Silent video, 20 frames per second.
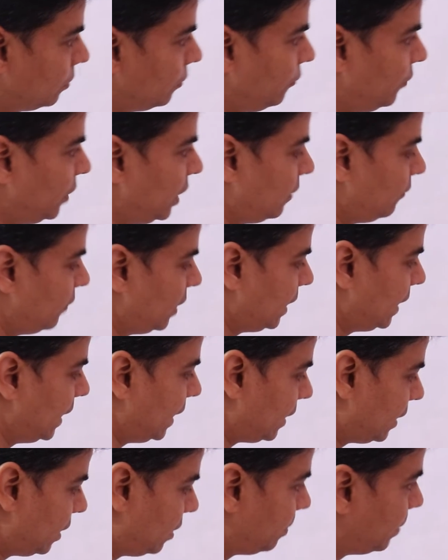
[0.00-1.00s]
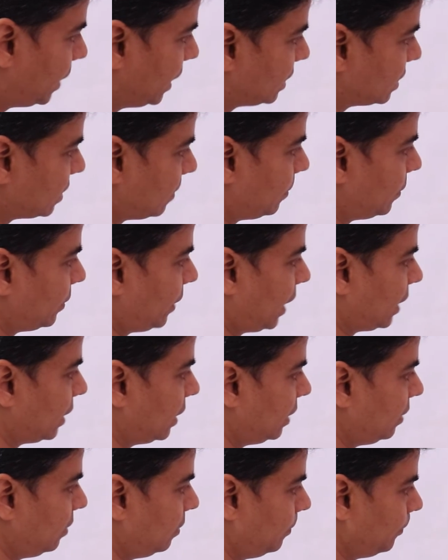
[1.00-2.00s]
we'll get it by
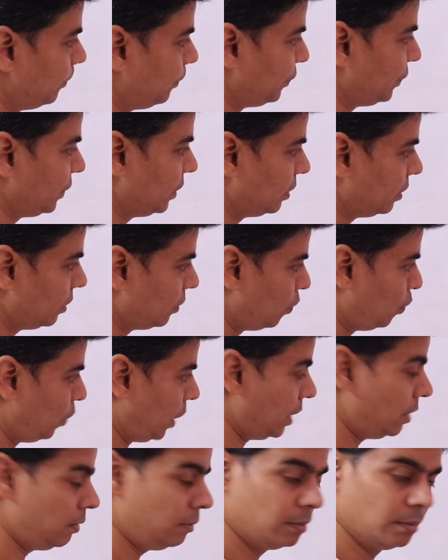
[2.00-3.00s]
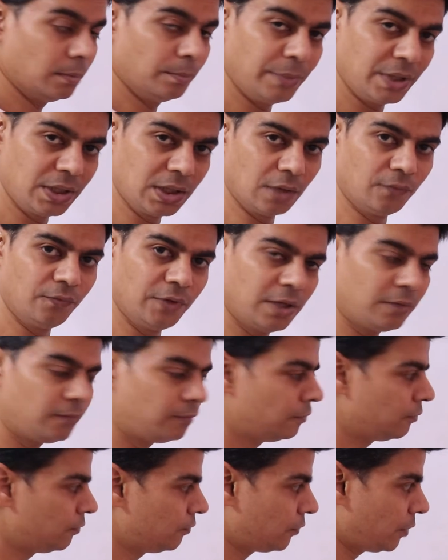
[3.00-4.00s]
subtracting one bigger wave
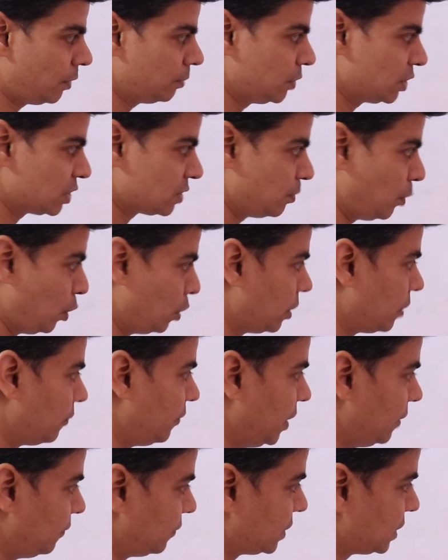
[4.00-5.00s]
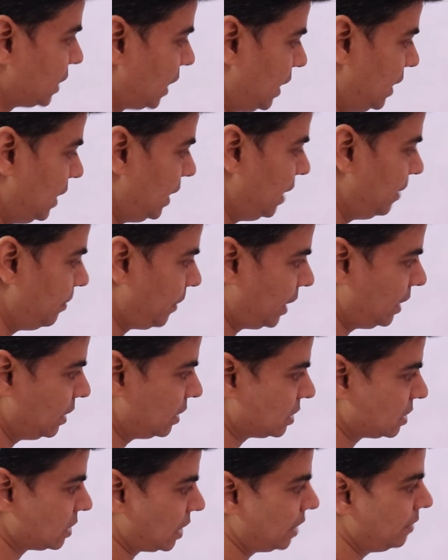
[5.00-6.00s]
from the smaller wave, psi a
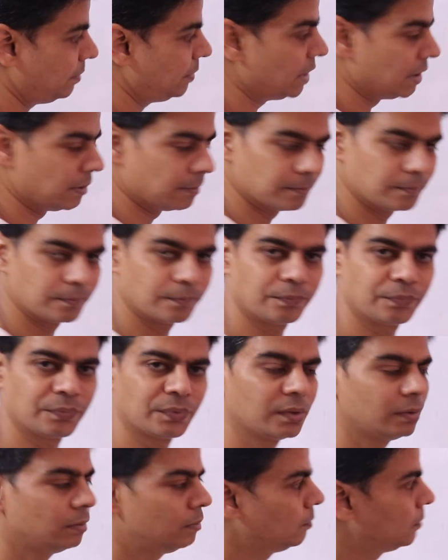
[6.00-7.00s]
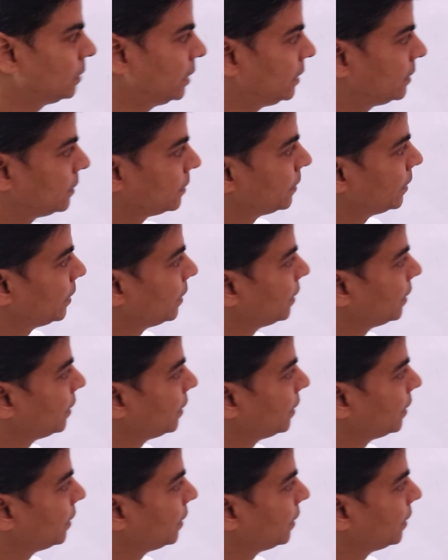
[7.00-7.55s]
minus psi b, right?